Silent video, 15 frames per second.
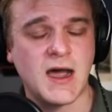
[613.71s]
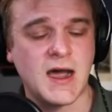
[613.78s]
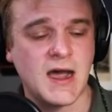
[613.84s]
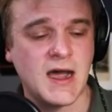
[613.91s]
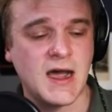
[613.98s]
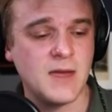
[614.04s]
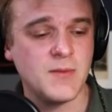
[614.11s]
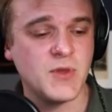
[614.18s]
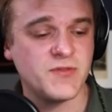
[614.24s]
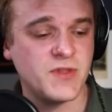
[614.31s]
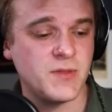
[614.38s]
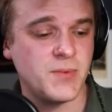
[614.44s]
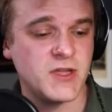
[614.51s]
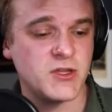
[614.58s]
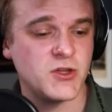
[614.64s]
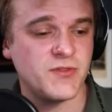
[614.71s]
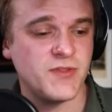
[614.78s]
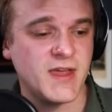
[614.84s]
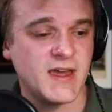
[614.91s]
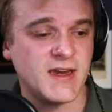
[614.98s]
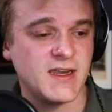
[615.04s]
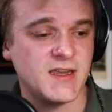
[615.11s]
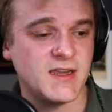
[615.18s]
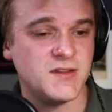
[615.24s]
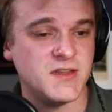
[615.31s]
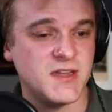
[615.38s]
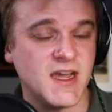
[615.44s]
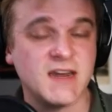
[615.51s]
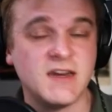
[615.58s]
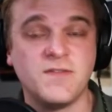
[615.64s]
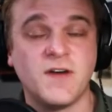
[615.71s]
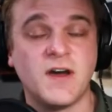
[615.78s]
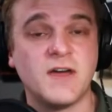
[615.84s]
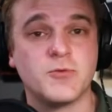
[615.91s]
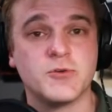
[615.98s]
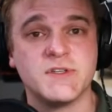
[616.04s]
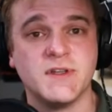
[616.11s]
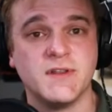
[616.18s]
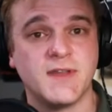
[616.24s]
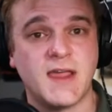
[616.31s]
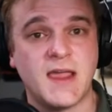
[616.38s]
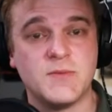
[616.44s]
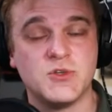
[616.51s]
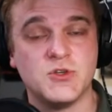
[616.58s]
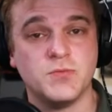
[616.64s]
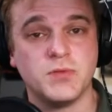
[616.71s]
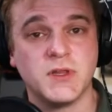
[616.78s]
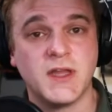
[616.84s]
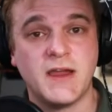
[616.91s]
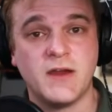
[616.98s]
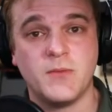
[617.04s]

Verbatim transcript: I'm of the opinion that in 95% of the games you play,